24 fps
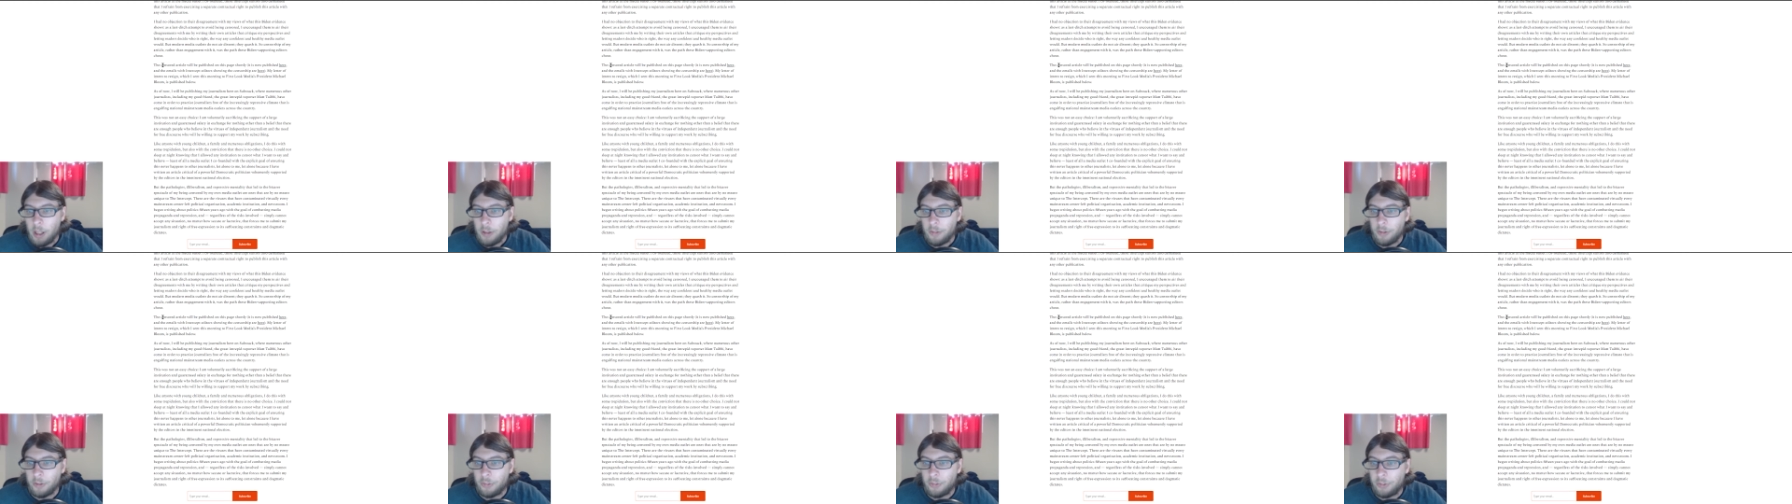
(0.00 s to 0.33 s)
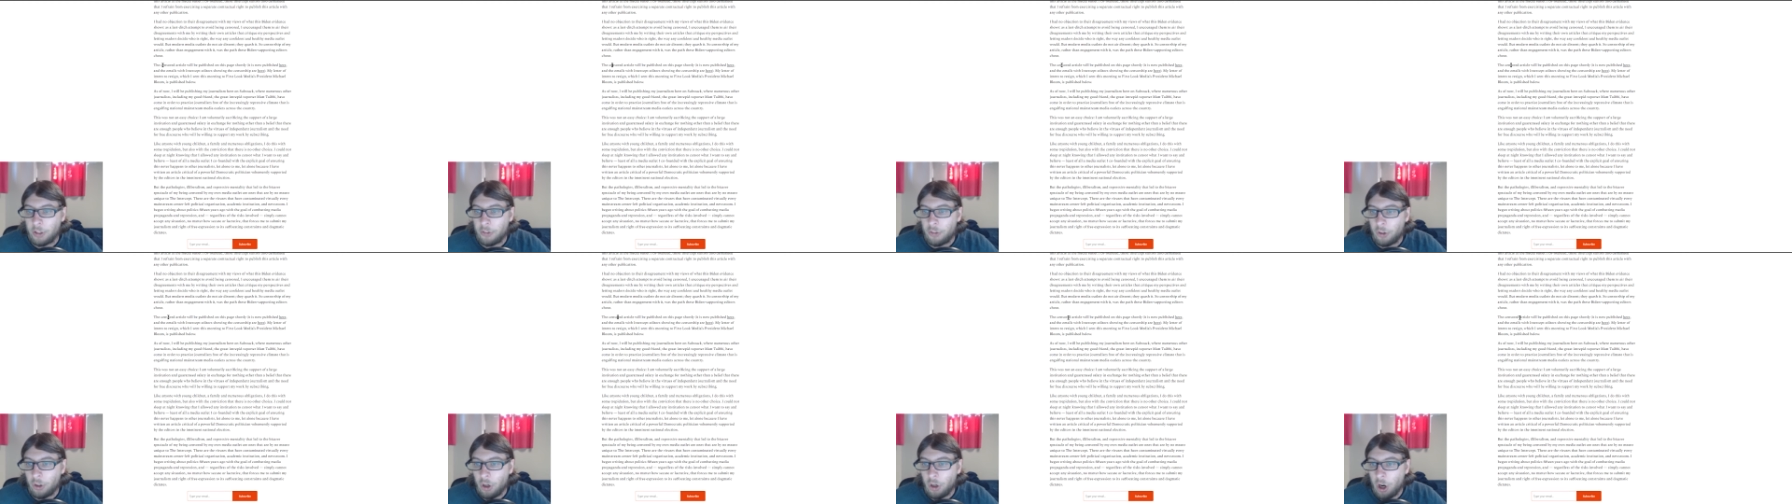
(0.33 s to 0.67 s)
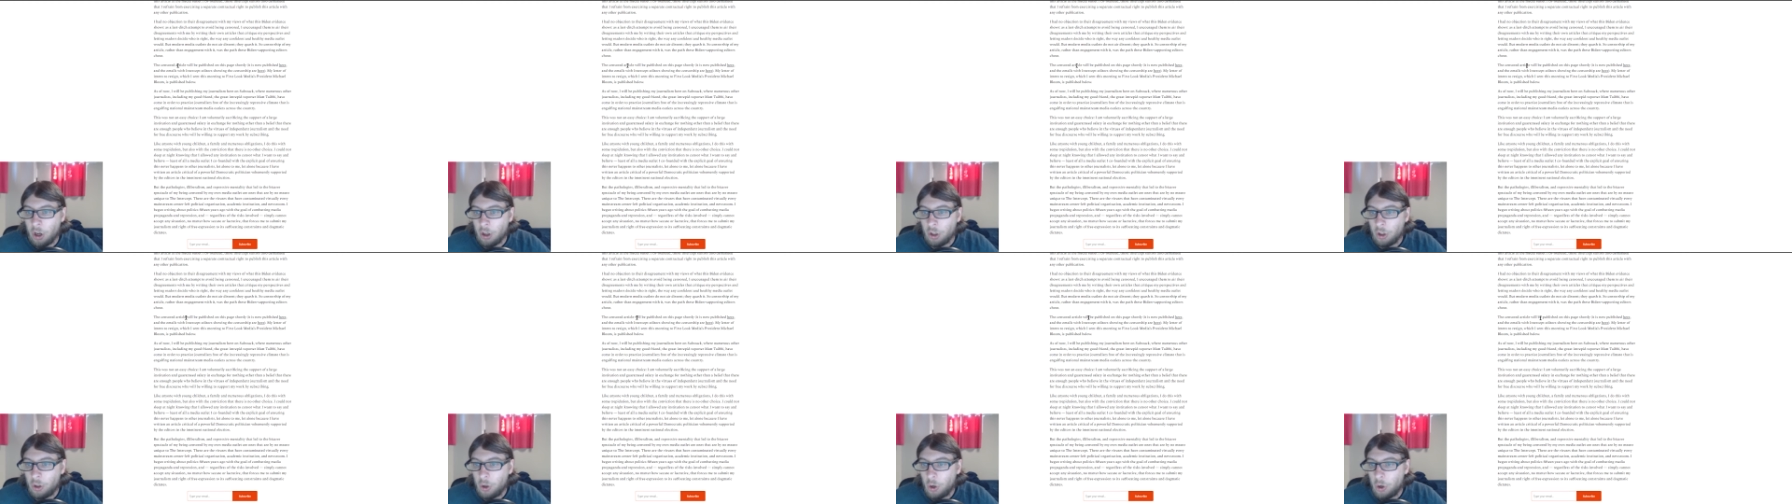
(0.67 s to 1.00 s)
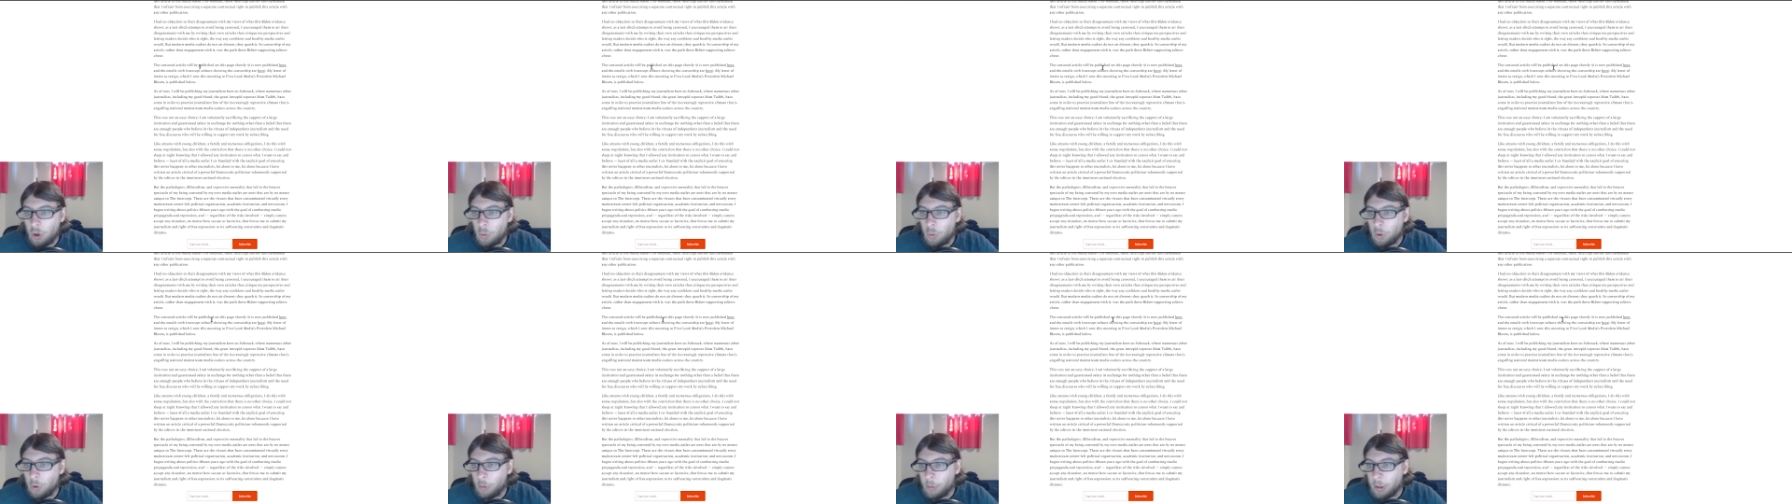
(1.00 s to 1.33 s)
The censored
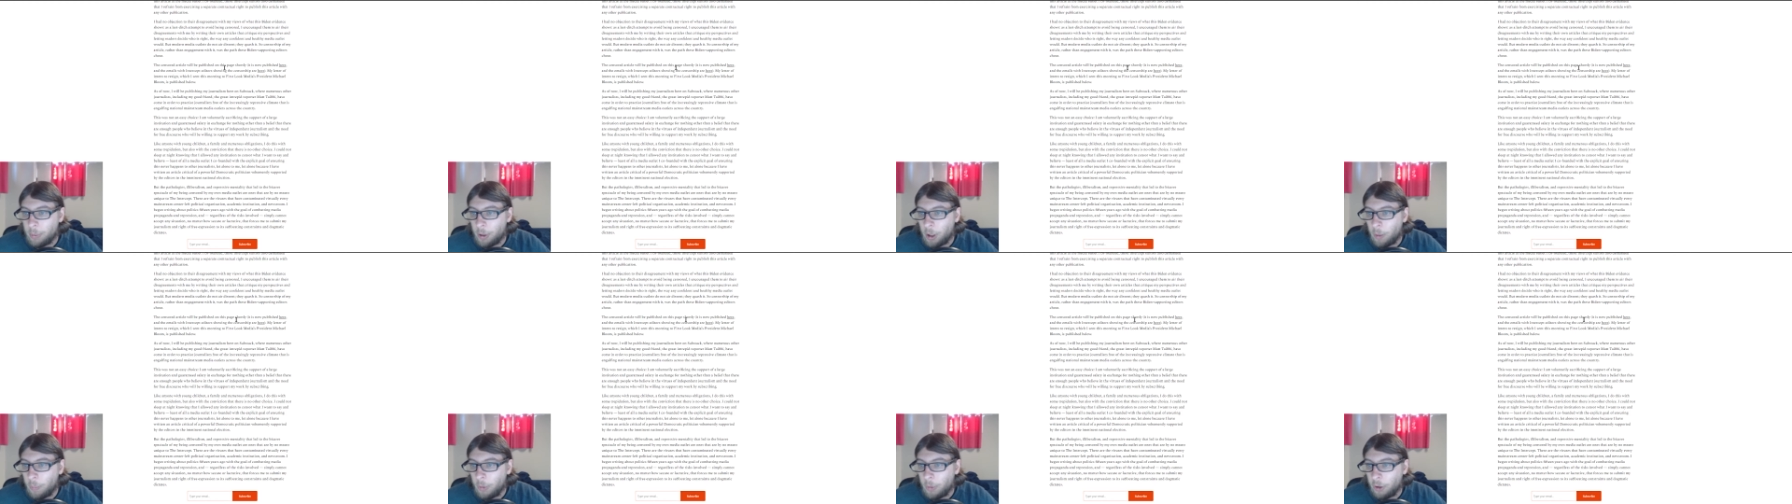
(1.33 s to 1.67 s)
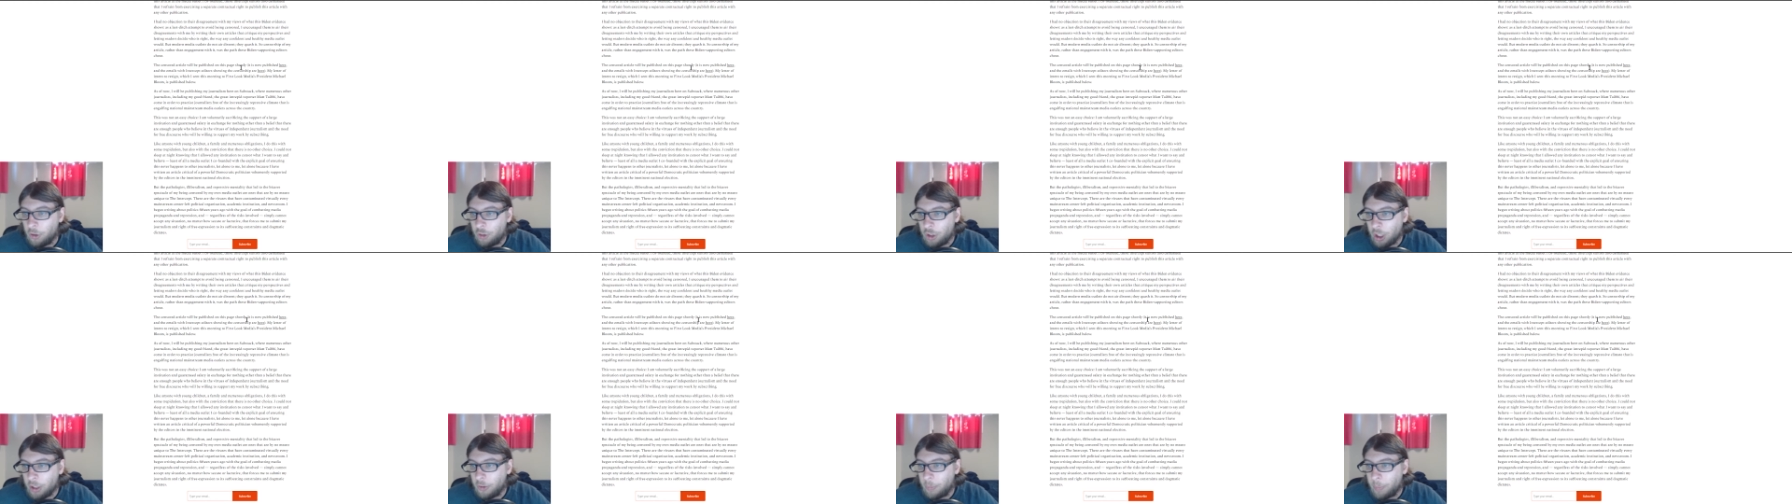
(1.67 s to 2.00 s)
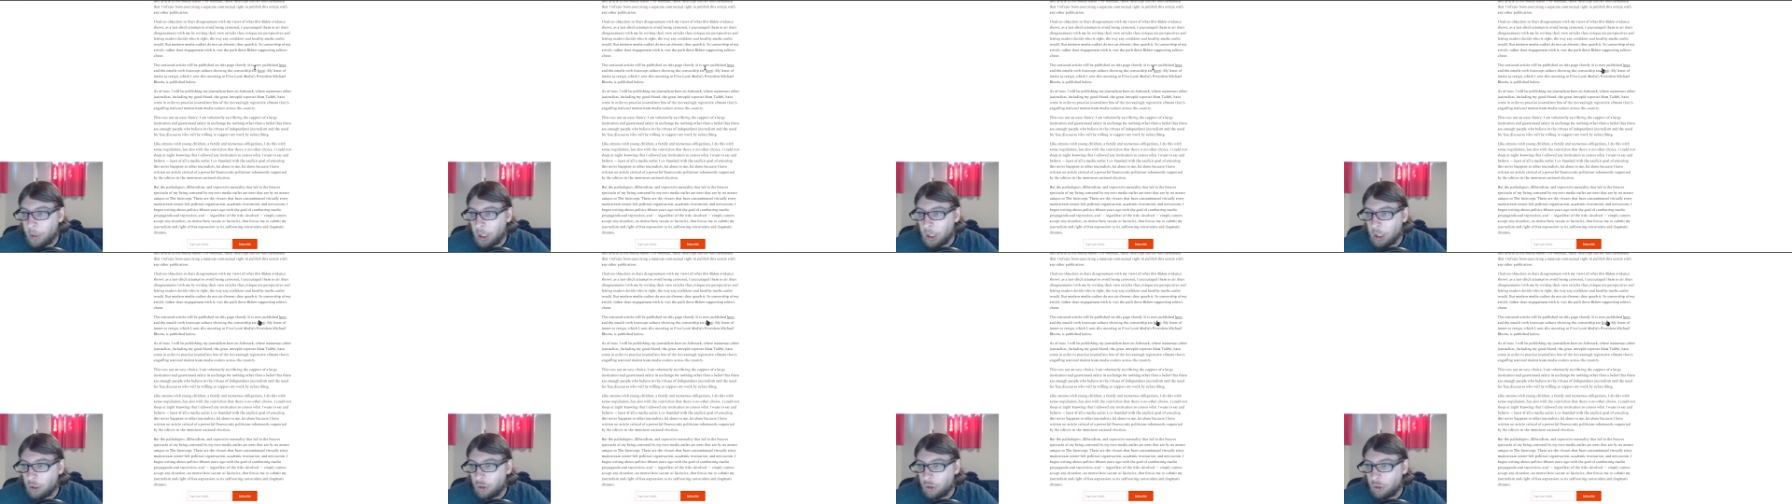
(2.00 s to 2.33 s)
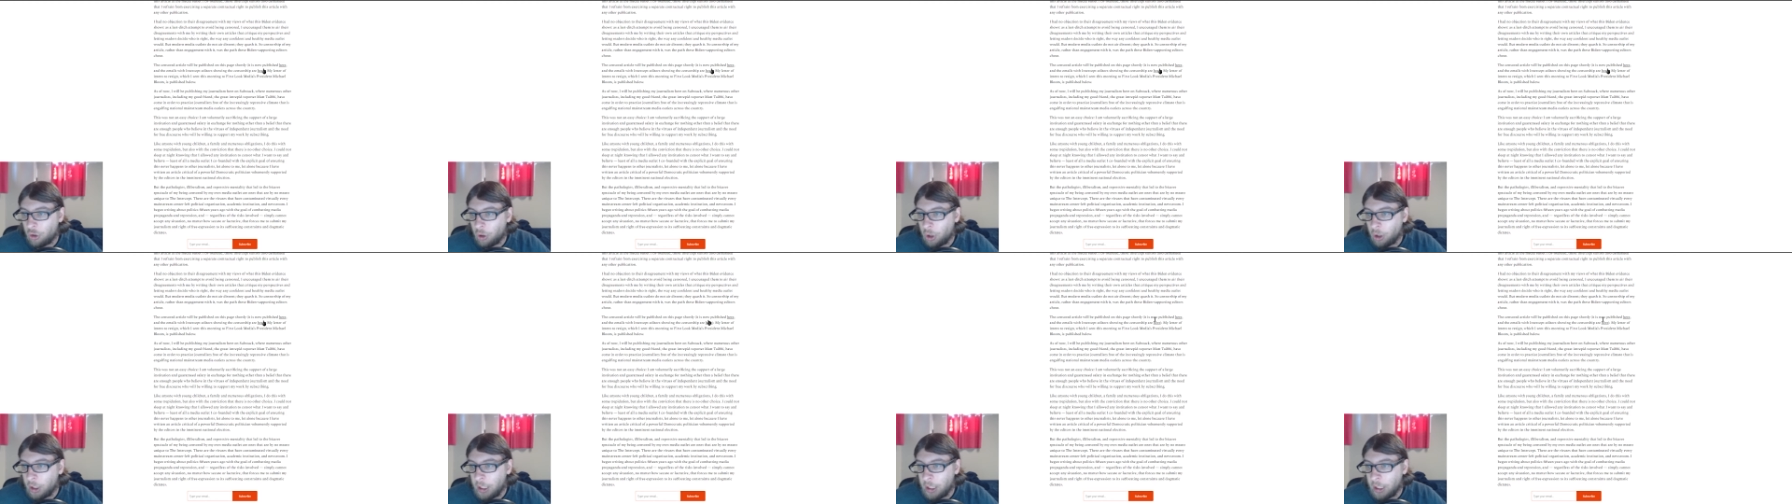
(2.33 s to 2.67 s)
article will be published on this page
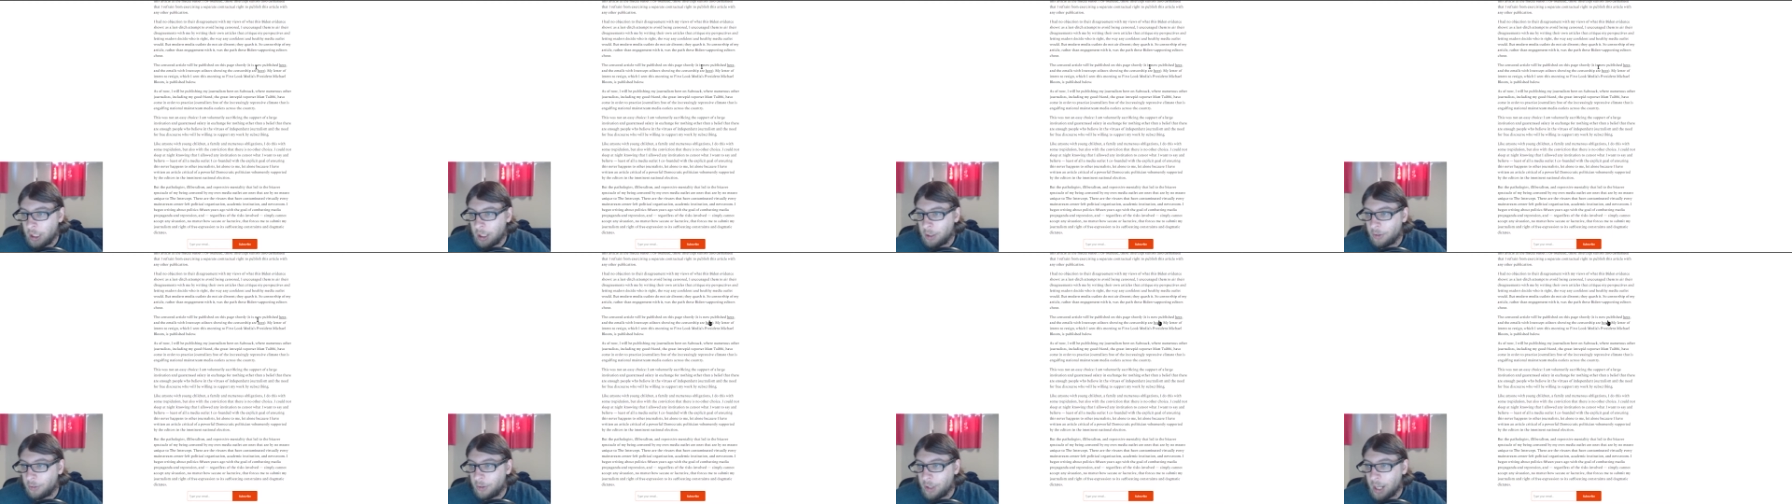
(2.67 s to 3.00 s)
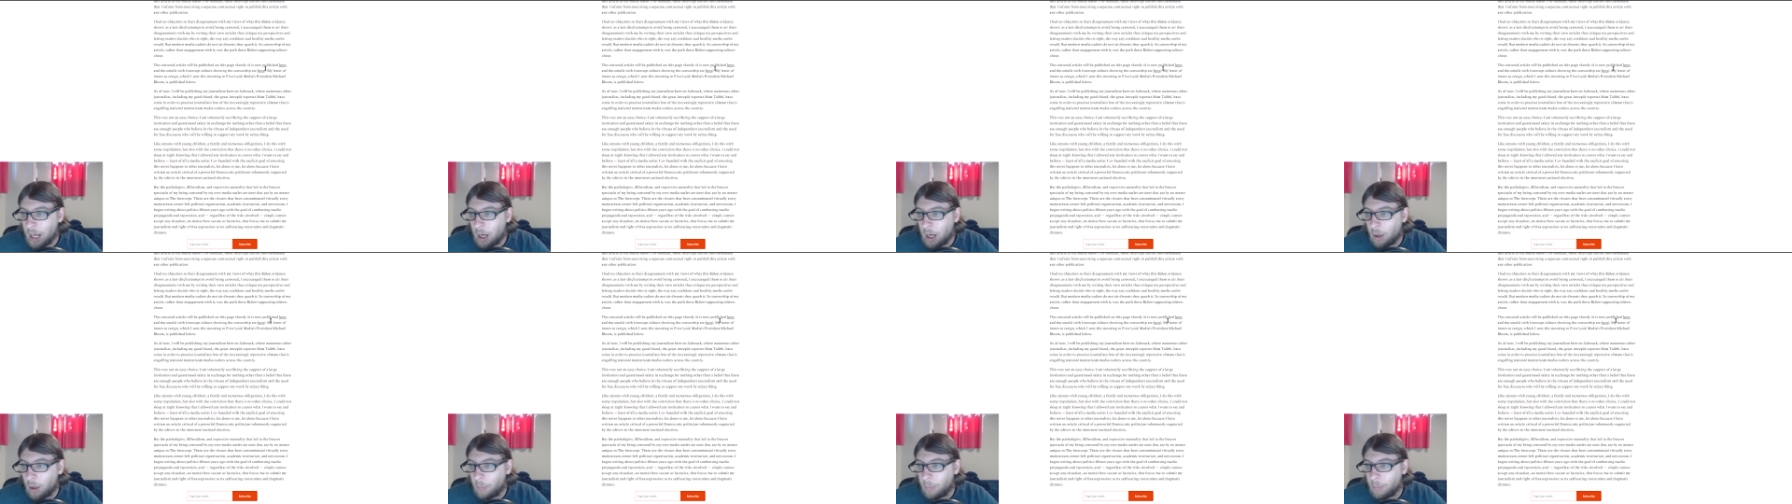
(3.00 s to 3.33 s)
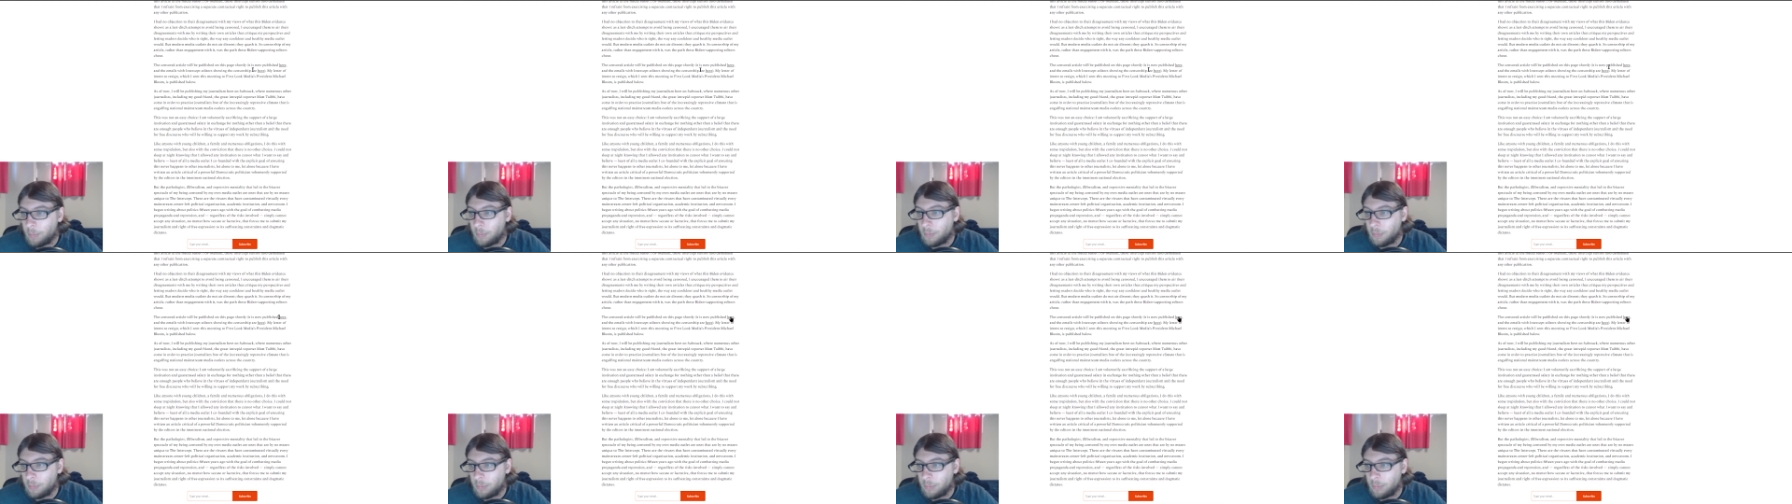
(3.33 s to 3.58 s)
shortly. It's now